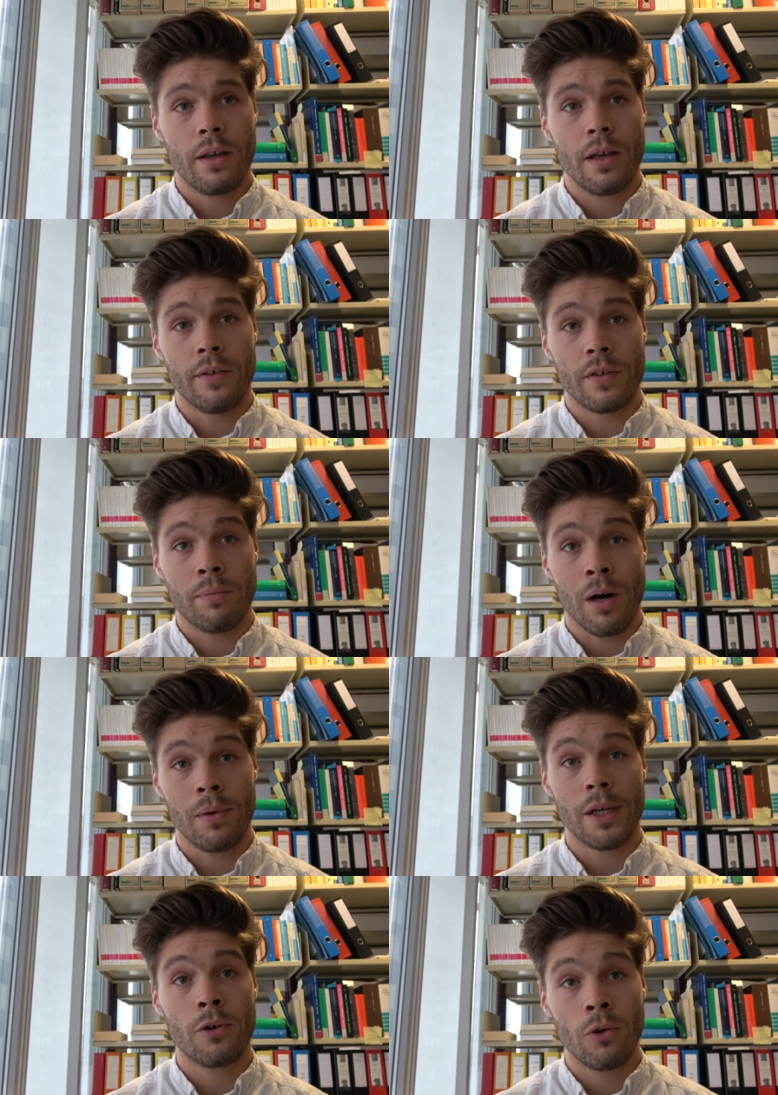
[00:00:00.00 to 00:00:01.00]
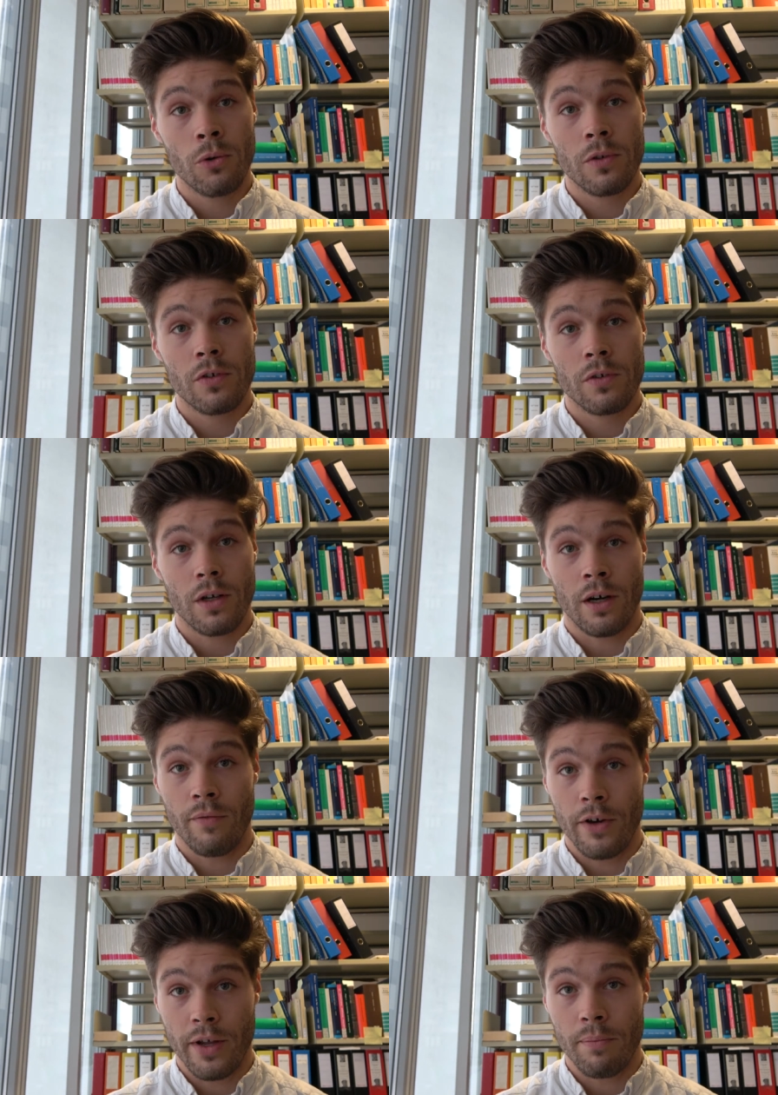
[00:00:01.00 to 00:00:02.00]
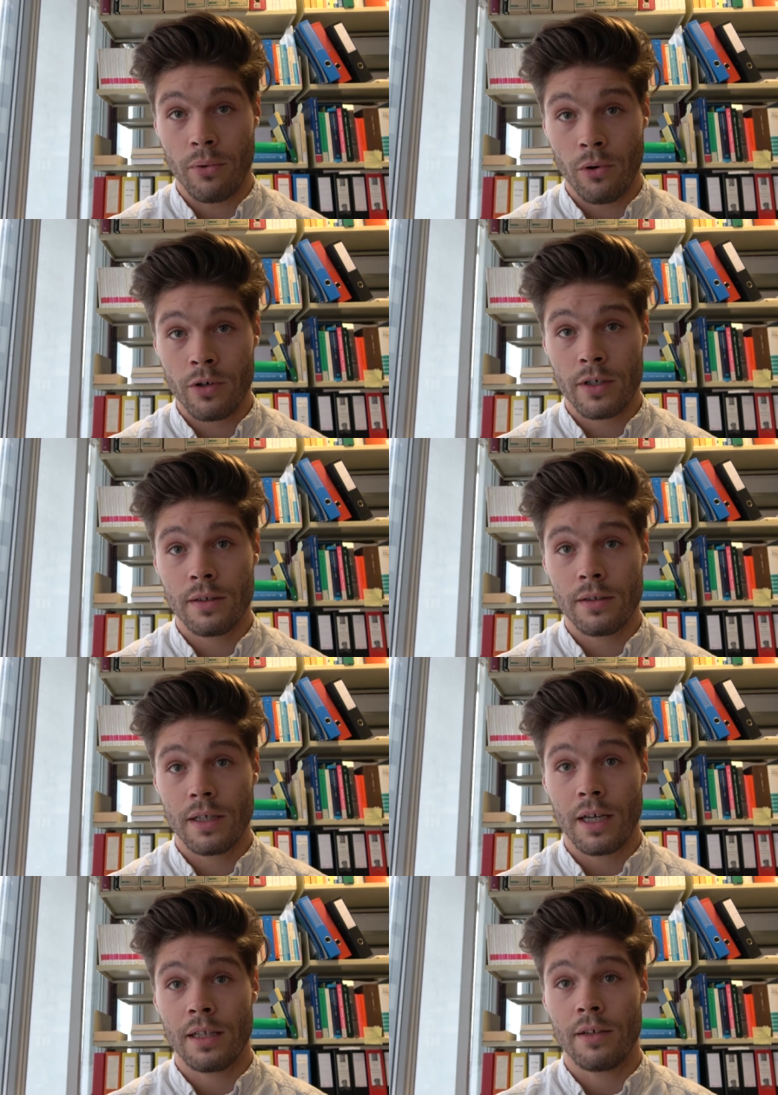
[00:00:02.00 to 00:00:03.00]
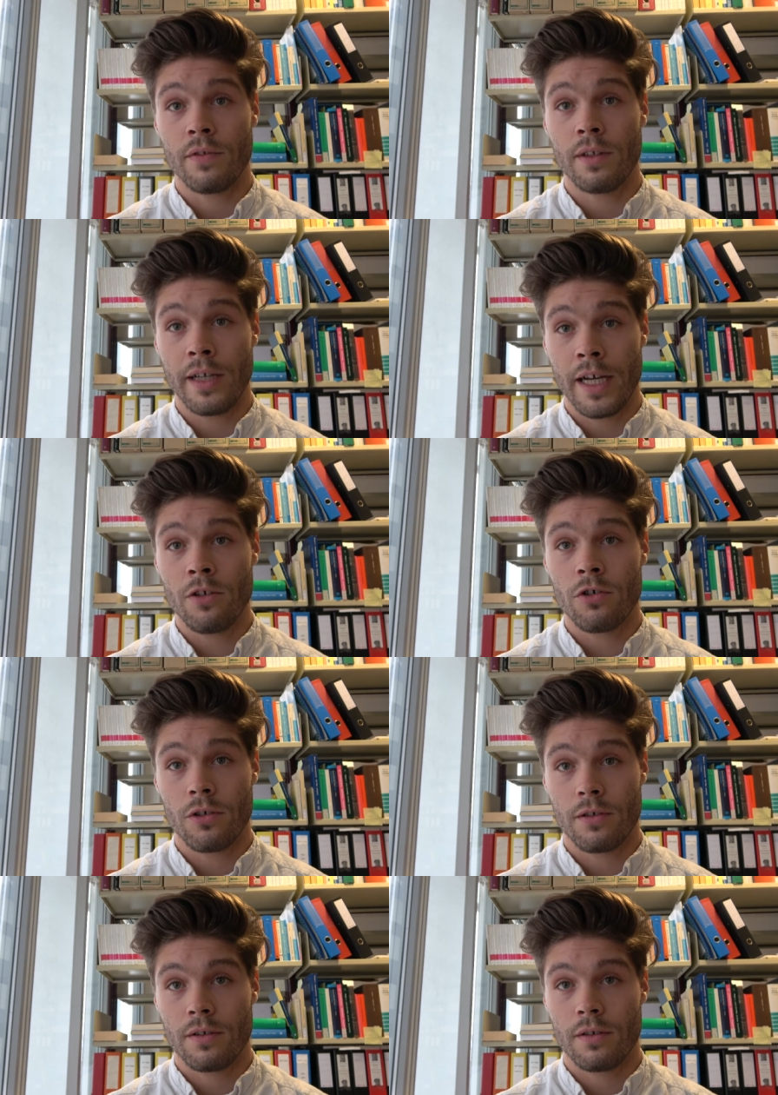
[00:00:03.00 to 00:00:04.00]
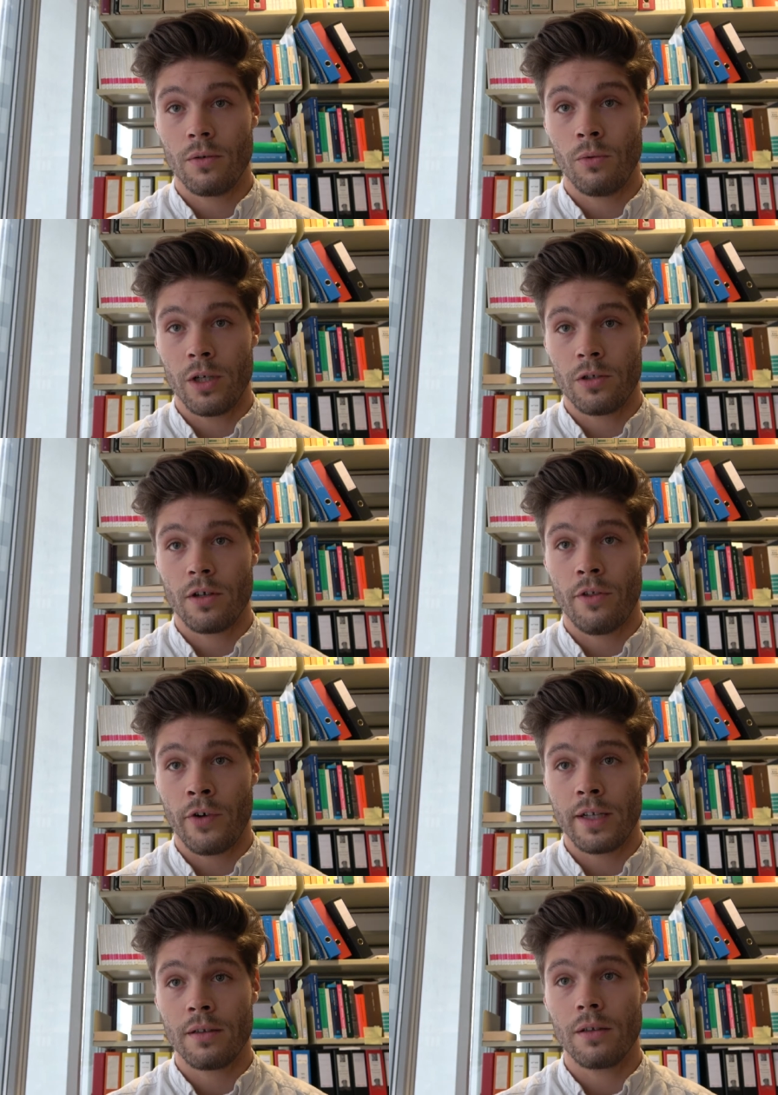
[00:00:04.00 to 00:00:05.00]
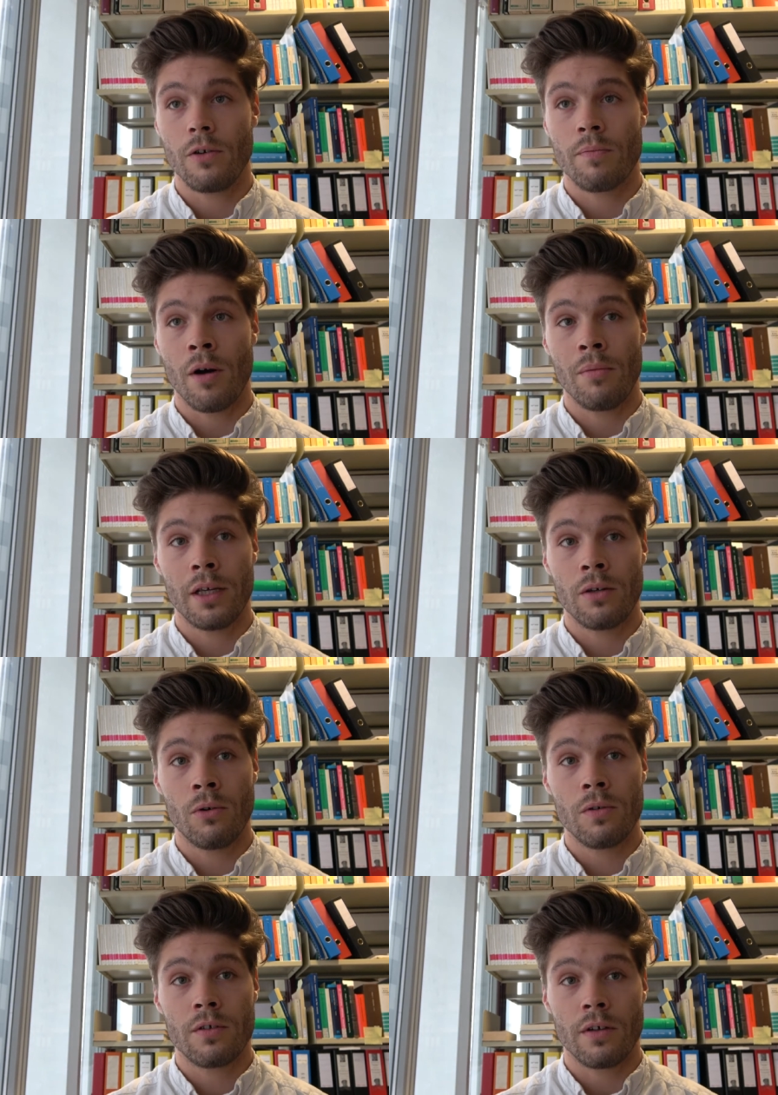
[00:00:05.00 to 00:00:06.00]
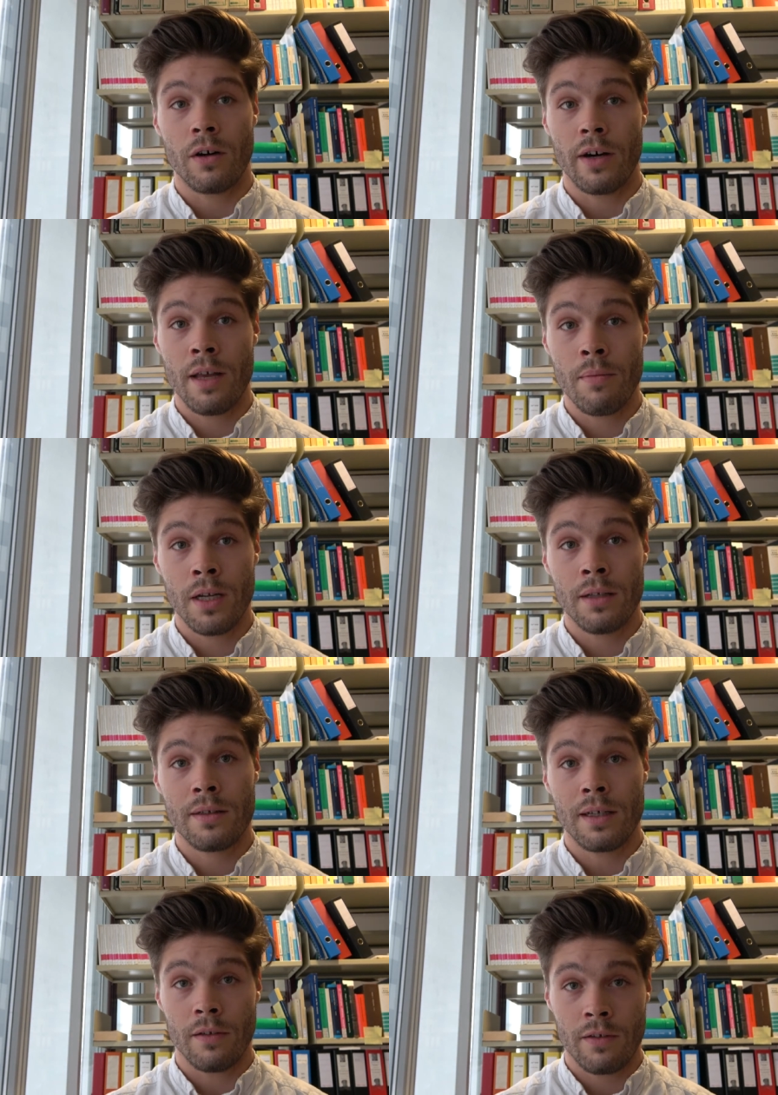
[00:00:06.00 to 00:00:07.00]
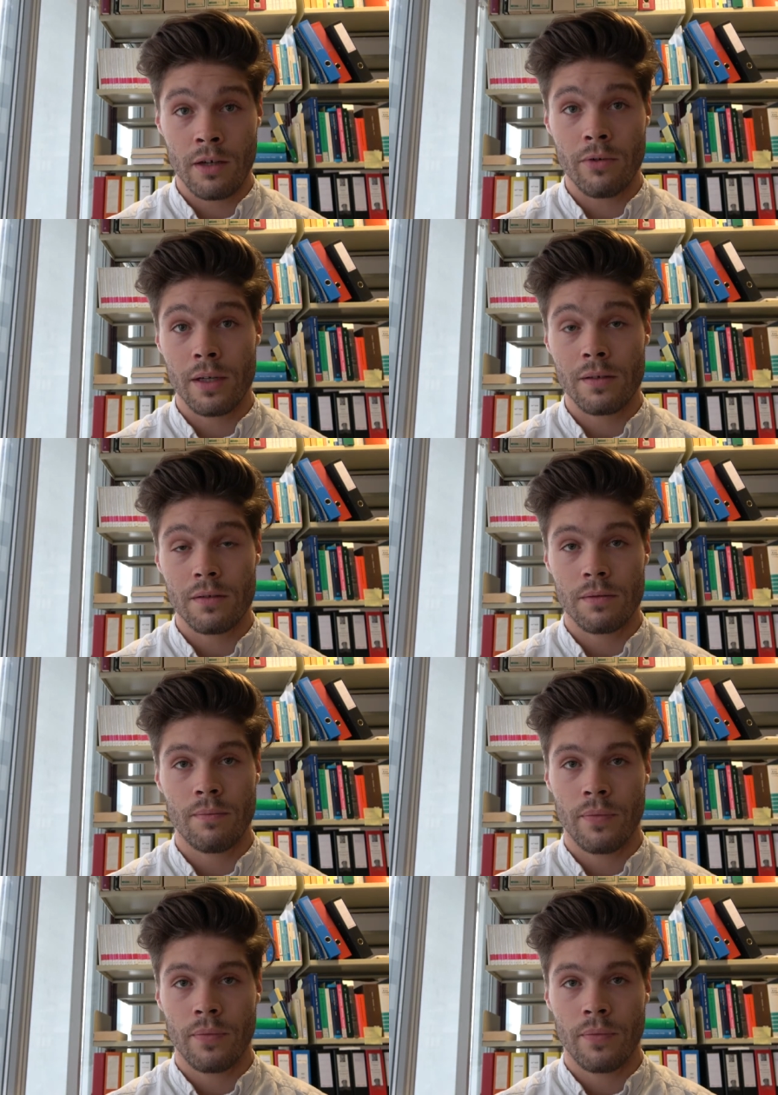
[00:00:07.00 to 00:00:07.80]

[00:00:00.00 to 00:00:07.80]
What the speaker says: If the public goods are very important and if the dangers which threaten those public goods are imminent and serious,